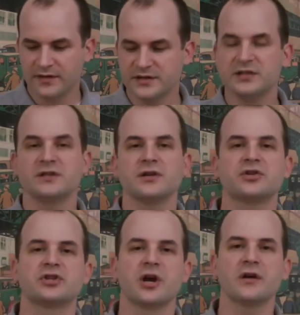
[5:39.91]
This is their
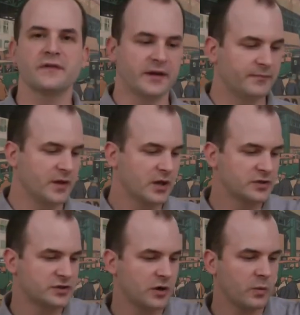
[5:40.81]
scurvy.
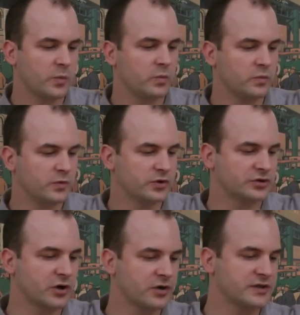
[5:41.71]
So you're
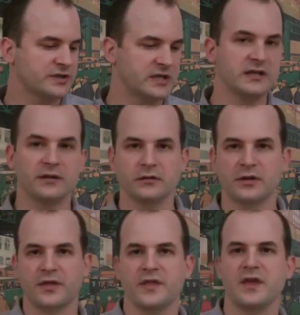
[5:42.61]
starting to see the
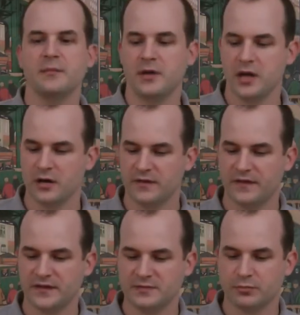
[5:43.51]
theme here
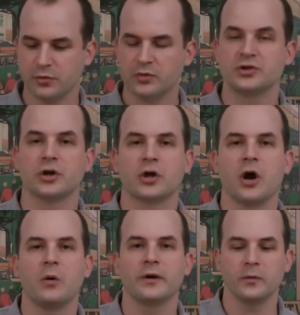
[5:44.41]
that these brewers are
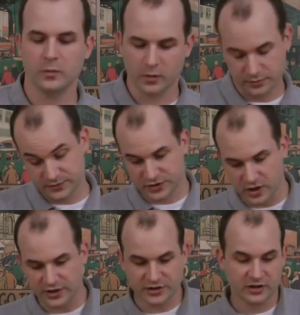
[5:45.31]
going, well,
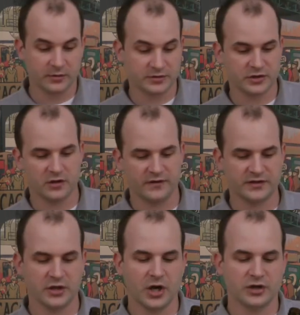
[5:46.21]
I should tell you what scurvy
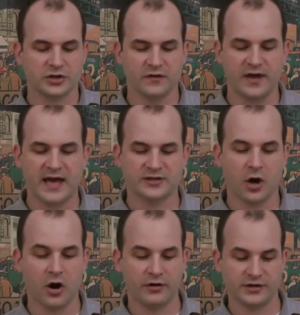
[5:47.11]
is. Scurvy has
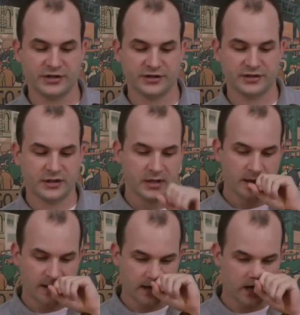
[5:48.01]
oranges,
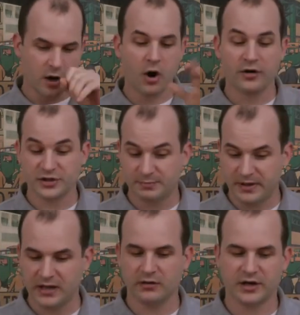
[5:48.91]
orange
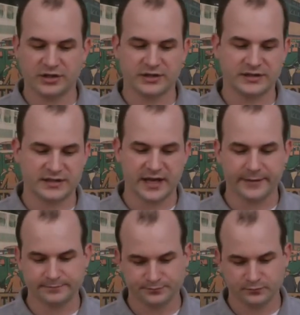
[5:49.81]
peel, I should say.